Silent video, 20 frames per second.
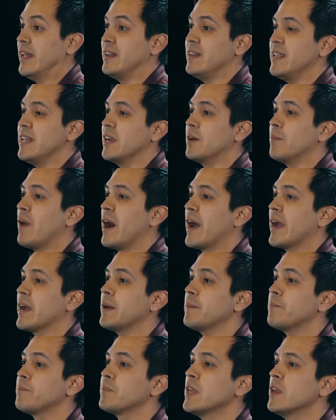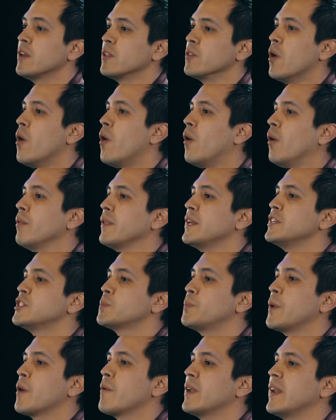In Nehemiah, the Holy
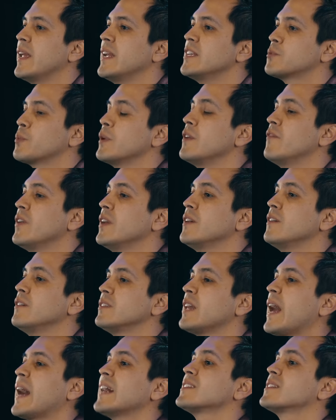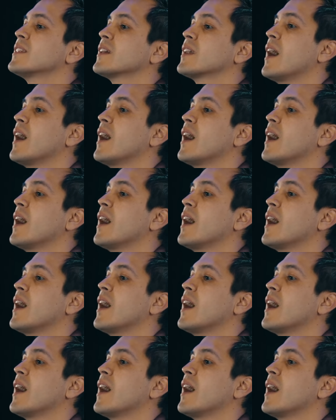Spirit is revealed as the